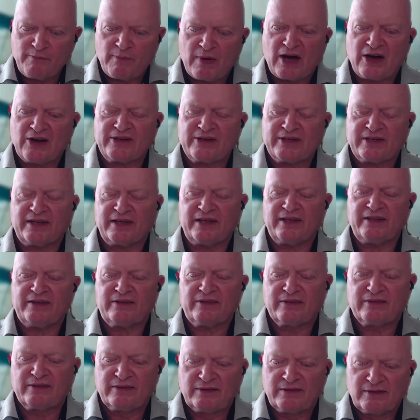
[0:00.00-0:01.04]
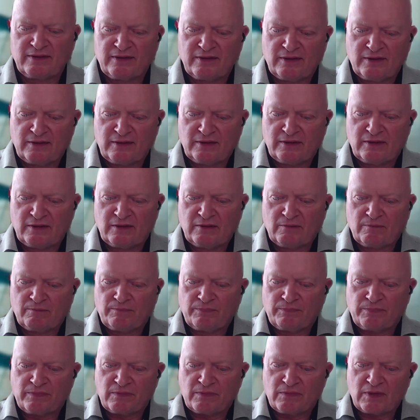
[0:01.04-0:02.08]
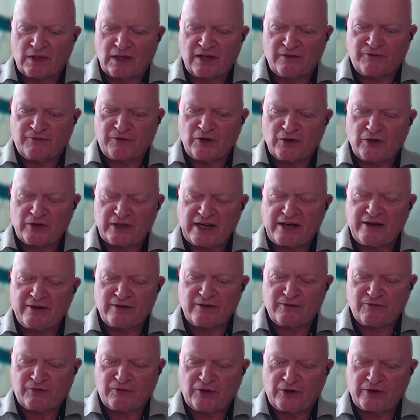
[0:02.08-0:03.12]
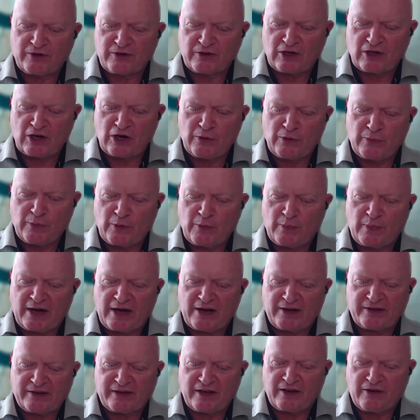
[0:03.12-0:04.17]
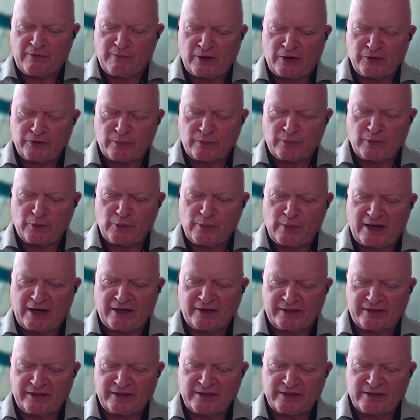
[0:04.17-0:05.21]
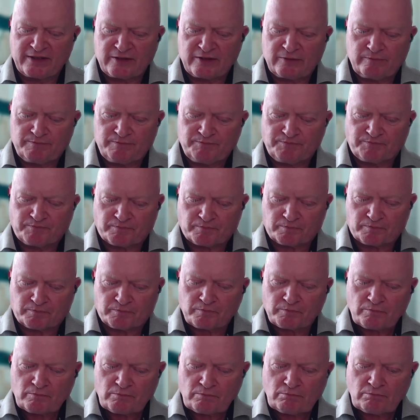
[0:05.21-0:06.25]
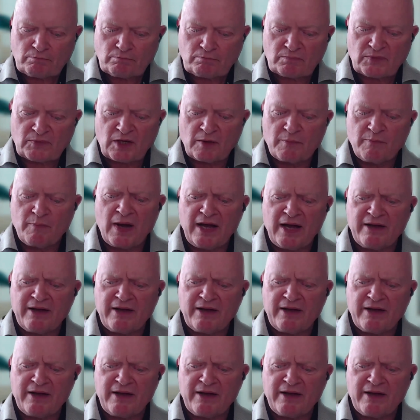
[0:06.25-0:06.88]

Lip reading: market, if you're going for a global market or multiple markets, my